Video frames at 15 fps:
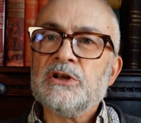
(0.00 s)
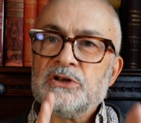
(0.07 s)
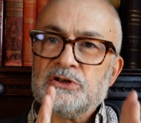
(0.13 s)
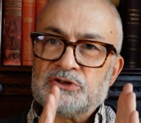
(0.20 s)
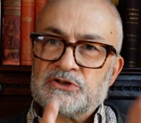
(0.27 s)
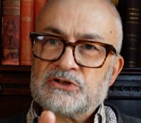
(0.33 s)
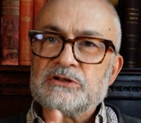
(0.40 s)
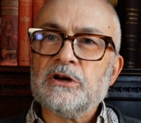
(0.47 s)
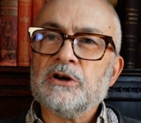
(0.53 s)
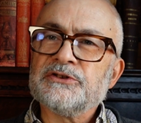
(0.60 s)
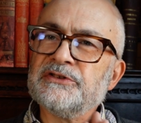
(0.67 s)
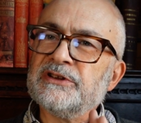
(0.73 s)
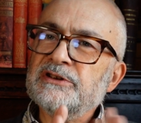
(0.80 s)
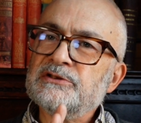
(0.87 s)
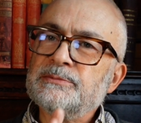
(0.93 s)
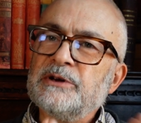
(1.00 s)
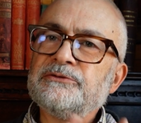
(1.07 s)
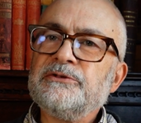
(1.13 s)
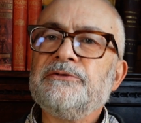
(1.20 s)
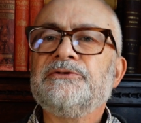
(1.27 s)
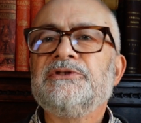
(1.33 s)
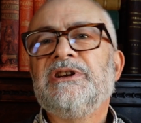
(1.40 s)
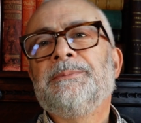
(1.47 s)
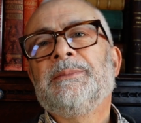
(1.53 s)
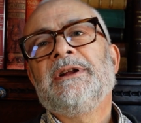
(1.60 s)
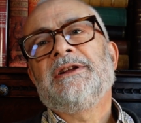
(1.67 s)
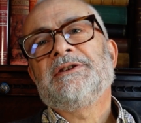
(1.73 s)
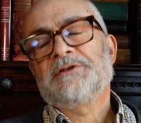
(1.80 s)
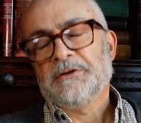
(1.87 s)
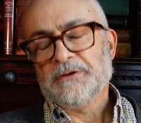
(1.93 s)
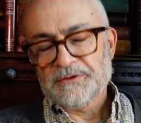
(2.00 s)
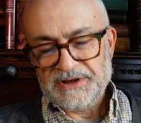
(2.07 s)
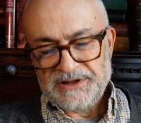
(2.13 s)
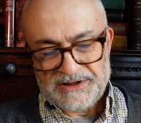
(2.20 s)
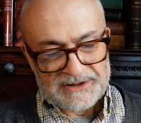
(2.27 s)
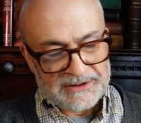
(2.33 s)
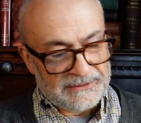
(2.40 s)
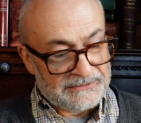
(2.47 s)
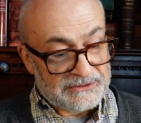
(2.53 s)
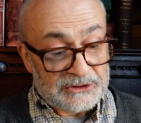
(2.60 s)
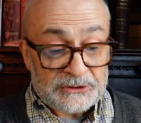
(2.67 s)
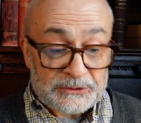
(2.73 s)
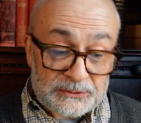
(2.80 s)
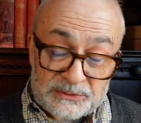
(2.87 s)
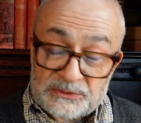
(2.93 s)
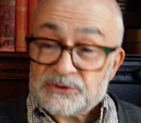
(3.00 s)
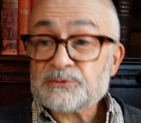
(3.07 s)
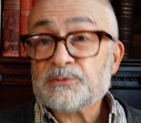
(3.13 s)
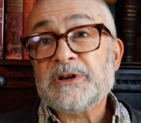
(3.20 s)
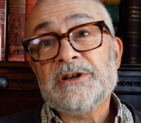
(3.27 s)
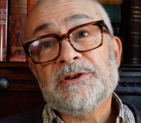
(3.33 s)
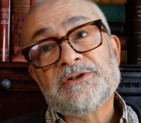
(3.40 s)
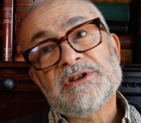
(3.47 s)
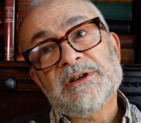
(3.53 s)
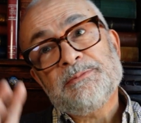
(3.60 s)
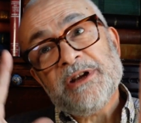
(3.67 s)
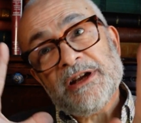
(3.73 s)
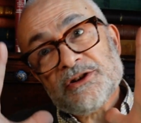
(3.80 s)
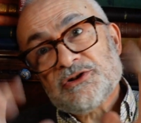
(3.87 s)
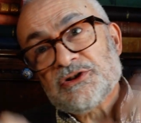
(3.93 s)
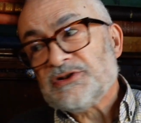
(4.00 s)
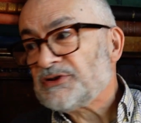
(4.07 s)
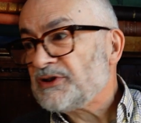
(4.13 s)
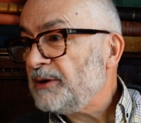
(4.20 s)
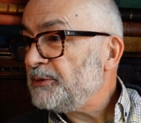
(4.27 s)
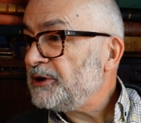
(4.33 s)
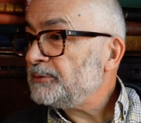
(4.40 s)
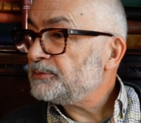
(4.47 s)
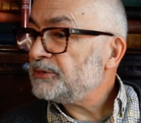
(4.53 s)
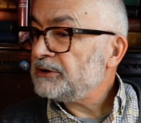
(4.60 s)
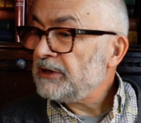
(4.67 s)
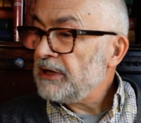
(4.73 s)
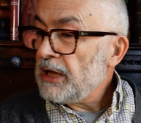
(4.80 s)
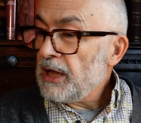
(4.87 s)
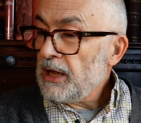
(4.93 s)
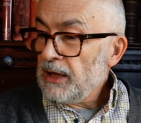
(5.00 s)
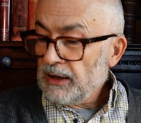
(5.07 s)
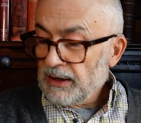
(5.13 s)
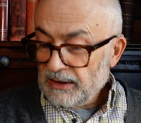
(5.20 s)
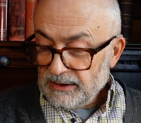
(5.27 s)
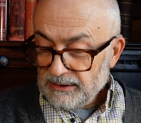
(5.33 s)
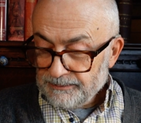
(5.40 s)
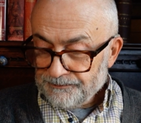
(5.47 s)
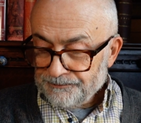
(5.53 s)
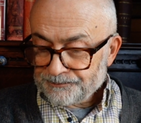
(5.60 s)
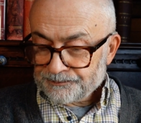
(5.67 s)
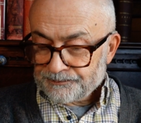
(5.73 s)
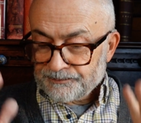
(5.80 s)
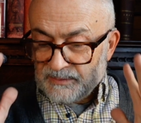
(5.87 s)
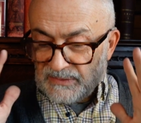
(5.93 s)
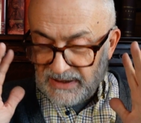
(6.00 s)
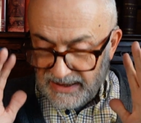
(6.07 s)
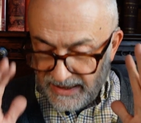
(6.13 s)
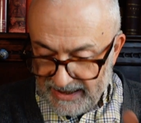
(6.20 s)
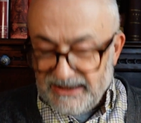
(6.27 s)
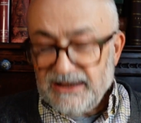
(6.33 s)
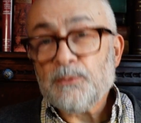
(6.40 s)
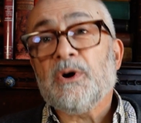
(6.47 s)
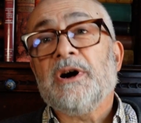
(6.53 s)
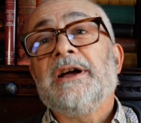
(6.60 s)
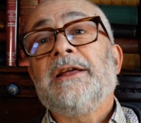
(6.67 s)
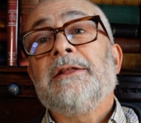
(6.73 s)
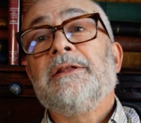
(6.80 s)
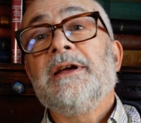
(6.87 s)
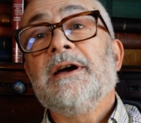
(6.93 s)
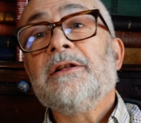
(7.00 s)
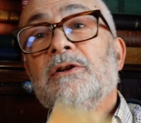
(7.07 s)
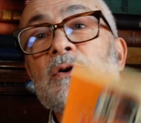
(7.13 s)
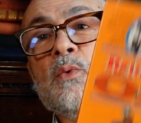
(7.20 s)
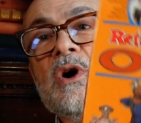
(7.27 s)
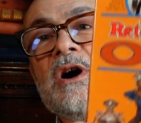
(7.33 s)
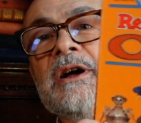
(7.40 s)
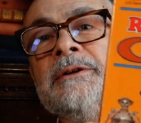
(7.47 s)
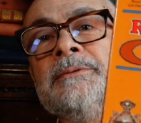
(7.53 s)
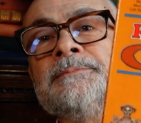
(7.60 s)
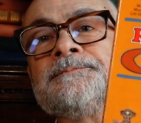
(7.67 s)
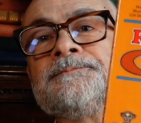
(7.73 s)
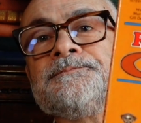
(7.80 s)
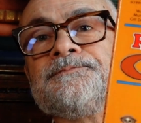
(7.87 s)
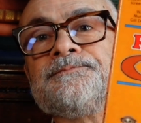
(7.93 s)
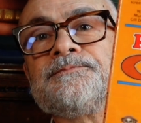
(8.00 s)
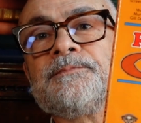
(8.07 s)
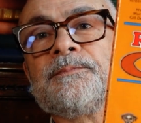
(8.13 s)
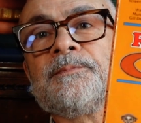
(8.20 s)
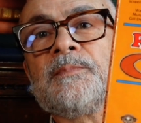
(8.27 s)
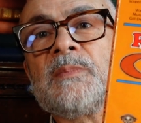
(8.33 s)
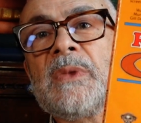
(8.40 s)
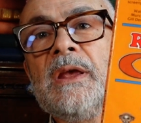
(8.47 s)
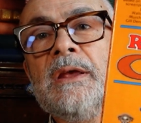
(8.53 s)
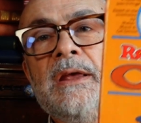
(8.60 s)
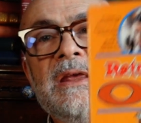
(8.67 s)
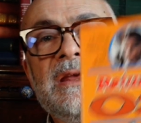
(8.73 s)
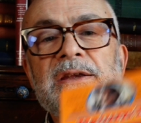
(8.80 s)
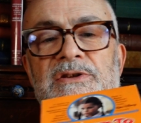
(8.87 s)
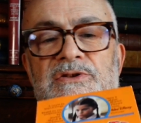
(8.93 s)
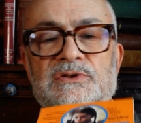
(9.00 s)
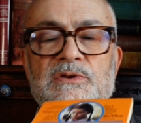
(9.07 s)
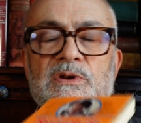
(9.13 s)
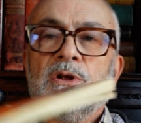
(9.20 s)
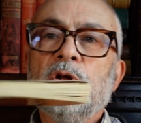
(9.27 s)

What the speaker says: slot. I think it was about 15 minutes long in the afternoons, where you'd see pictures coming up. Anyway, the other one is